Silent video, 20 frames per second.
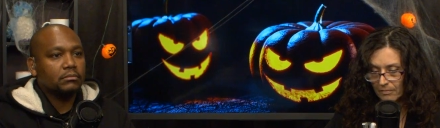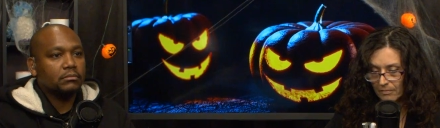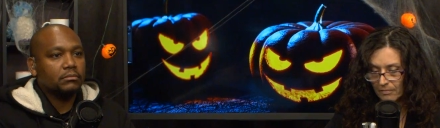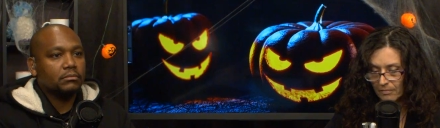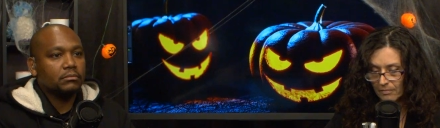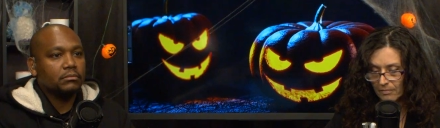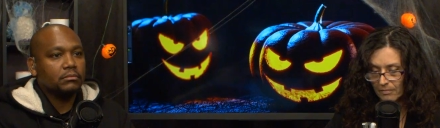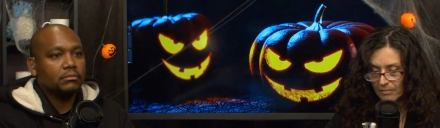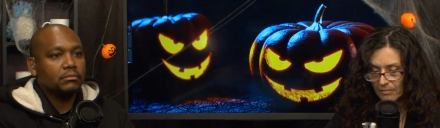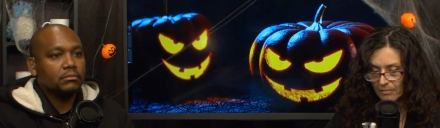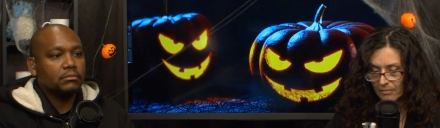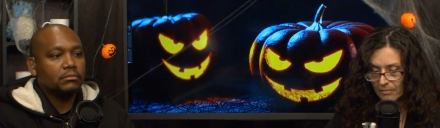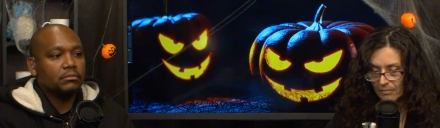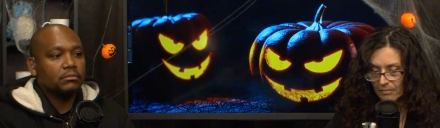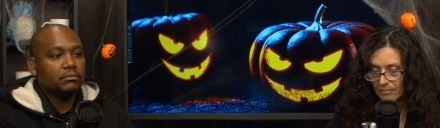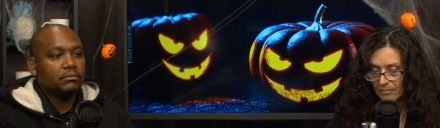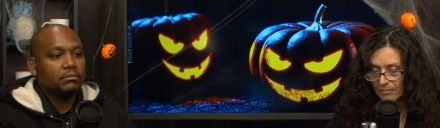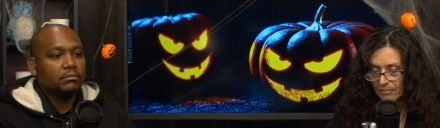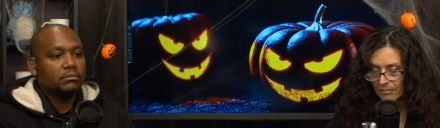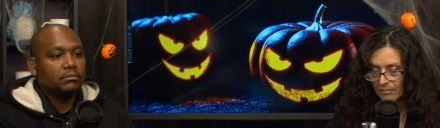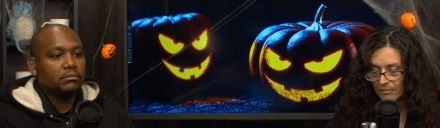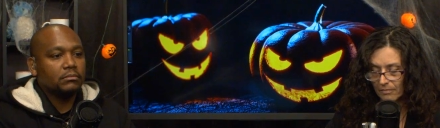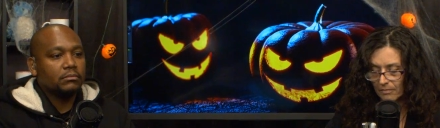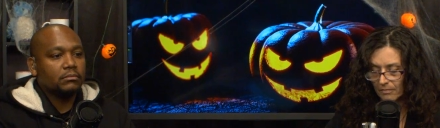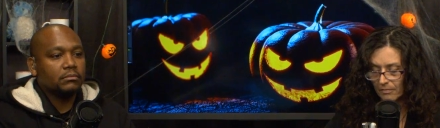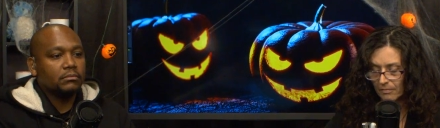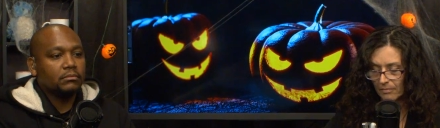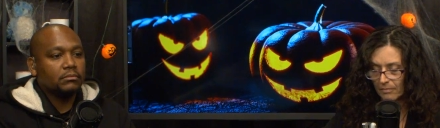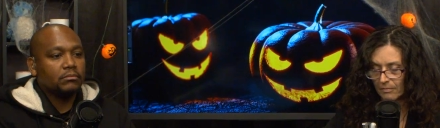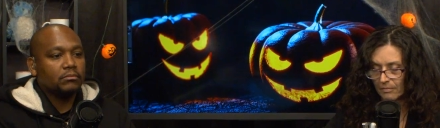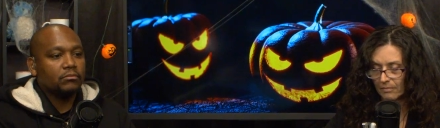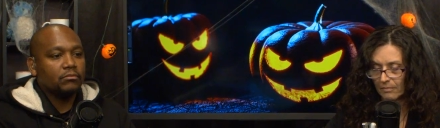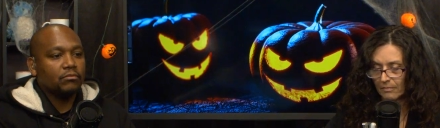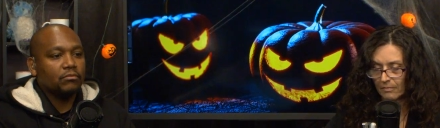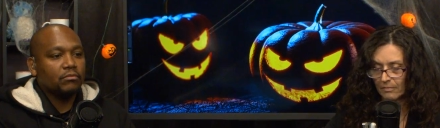(silence)